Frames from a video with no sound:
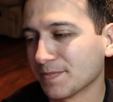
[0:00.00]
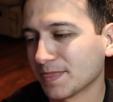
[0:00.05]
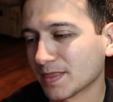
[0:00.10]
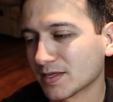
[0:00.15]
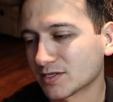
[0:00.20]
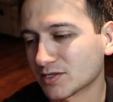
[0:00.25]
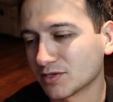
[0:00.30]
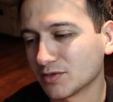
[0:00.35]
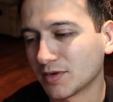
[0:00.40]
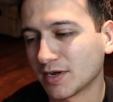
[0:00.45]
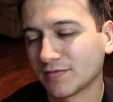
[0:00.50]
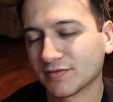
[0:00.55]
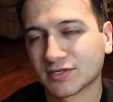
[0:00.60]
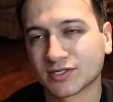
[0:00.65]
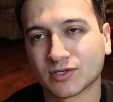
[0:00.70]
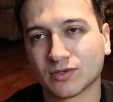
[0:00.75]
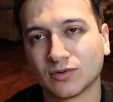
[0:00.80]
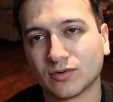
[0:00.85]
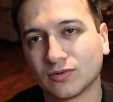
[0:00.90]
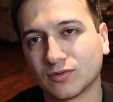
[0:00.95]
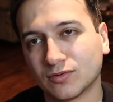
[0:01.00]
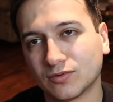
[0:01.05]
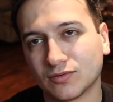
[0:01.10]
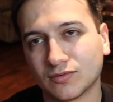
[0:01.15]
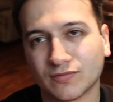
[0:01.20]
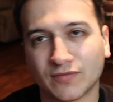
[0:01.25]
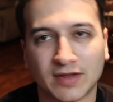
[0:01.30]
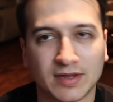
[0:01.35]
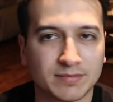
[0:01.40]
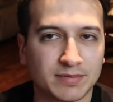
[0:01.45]
So you have this whole
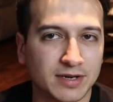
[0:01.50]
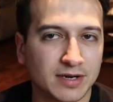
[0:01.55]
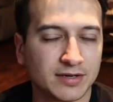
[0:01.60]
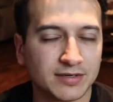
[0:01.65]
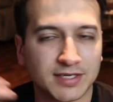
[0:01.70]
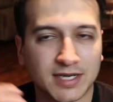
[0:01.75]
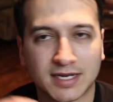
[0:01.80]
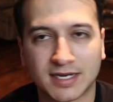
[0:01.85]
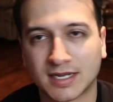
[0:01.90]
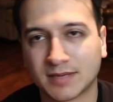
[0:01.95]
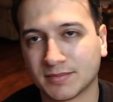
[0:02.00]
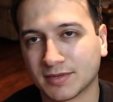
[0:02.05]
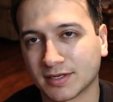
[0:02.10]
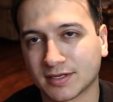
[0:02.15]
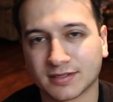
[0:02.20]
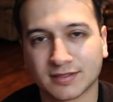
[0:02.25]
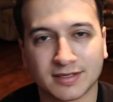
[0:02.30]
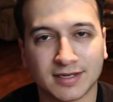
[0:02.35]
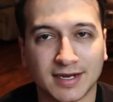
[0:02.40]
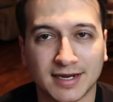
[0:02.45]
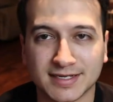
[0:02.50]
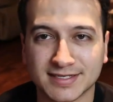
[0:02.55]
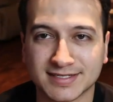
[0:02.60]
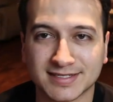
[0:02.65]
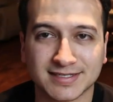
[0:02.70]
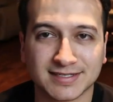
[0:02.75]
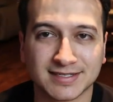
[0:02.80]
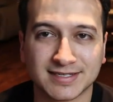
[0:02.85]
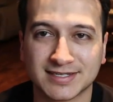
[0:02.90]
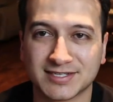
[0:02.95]
vampire dynamic
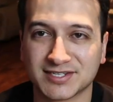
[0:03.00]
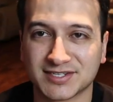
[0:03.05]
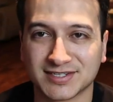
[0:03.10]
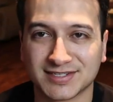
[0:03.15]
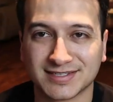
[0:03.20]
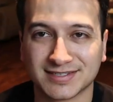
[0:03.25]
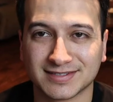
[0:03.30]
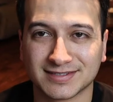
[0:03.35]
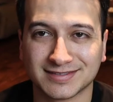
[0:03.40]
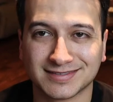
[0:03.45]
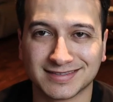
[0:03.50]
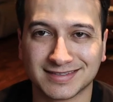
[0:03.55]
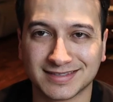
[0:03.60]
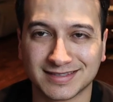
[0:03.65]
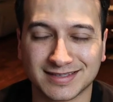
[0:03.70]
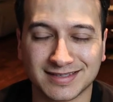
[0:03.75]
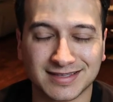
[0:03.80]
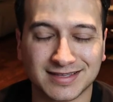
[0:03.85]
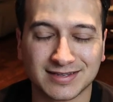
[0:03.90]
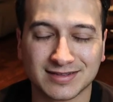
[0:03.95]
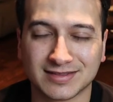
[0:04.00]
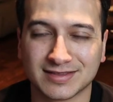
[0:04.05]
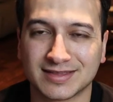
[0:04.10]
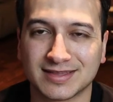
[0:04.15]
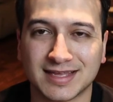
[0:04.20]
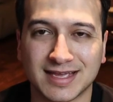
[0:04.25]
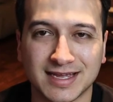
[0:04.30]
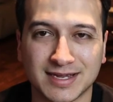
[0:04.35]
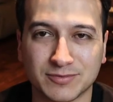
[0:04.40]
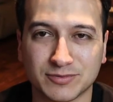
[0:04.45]
constantly
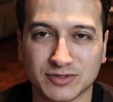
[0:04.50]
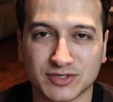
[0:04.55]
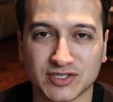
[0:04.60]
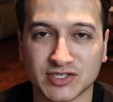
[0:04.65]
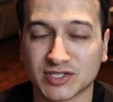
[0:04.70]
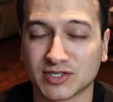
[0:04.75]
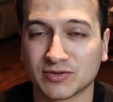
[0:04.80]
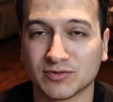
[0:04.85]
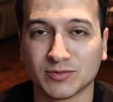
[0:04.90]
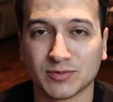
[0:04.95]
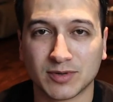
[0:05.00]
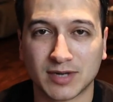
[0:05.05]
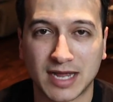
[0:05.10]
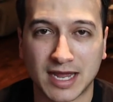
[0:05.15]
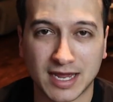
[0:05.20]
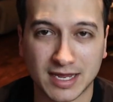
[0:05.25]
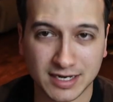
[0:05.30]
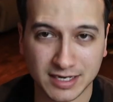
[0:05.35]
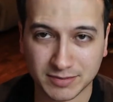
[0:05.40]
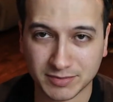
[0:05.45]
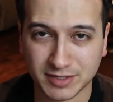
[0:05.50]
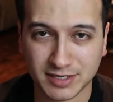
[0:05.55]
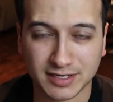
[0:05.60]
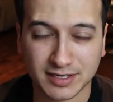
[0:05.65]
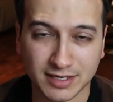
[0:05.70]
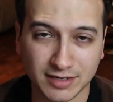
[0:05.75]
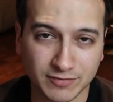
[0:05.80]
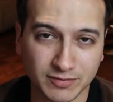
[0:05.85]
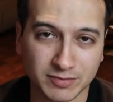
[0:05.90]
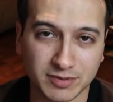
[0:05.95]
they will just screw anybody and
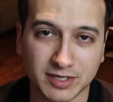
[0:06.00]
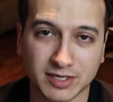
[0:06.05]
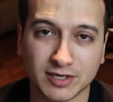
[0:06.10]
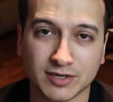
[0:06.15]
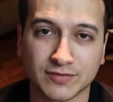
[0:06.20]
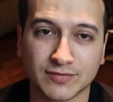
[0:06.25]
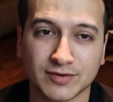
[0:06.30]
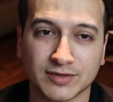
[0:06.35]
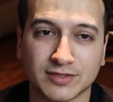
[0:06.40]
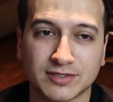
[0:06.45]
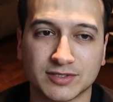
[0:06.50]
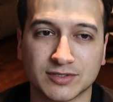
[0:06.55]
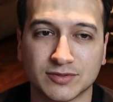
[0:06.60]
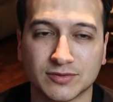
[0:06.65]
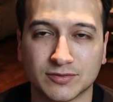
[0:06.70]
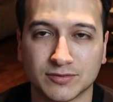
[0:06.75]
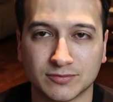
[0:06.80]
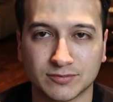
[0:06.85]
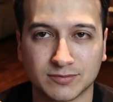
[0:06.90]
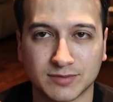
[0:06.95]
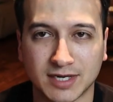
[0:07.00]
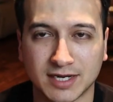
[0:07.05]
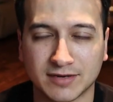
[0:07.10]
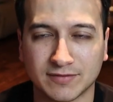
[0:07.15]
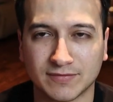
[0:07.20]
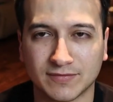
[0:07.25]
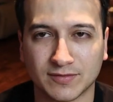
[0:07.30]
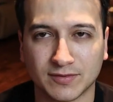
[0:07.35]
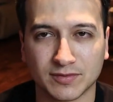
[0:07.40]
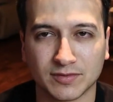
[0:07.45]
everybody over to kind of
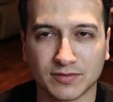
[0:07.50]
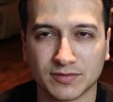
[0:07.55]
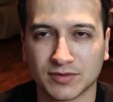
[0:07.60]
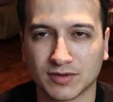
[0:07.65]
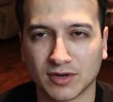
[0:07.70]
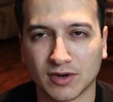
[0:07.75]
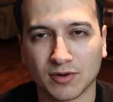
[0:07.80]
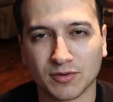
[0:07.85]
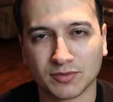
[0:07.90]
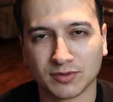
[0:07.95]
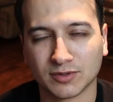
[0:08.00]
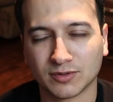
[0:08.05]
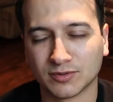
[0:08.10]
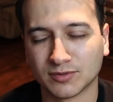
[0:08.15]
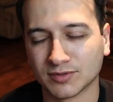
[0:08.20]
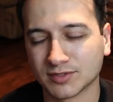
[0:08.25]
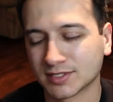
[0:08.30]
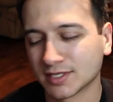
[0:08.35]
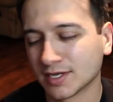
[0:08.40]
further their own goals.